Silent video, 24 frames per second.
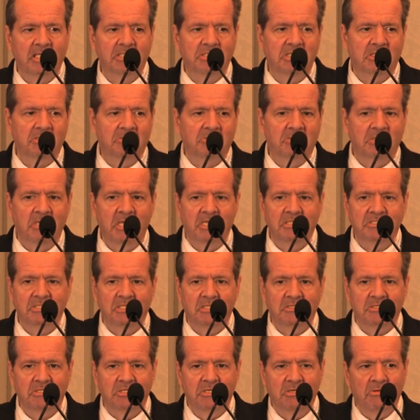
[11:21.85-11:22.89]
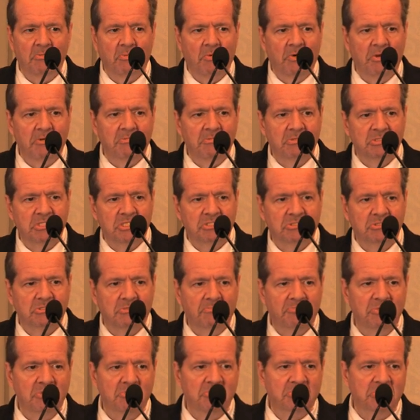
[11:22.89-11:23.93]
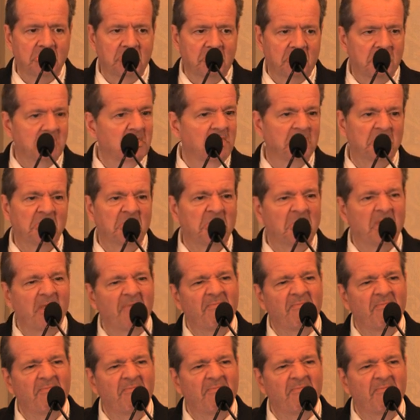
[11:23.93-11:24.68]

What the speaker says: Is it one distribution or another?